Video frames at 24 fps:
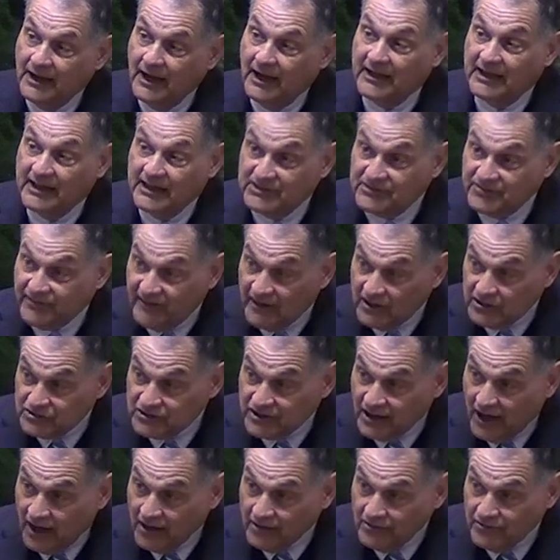against false
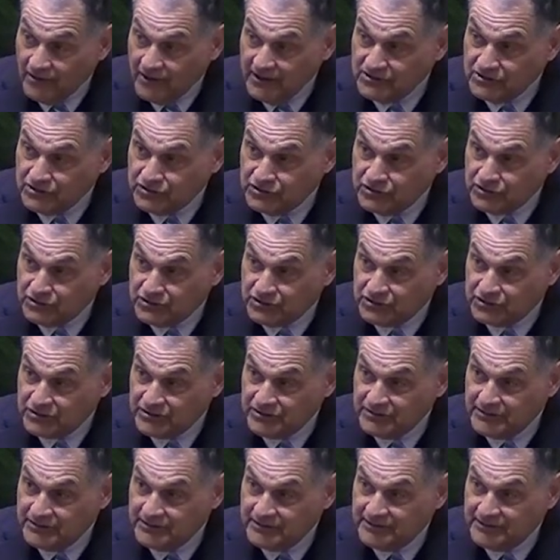doctrines.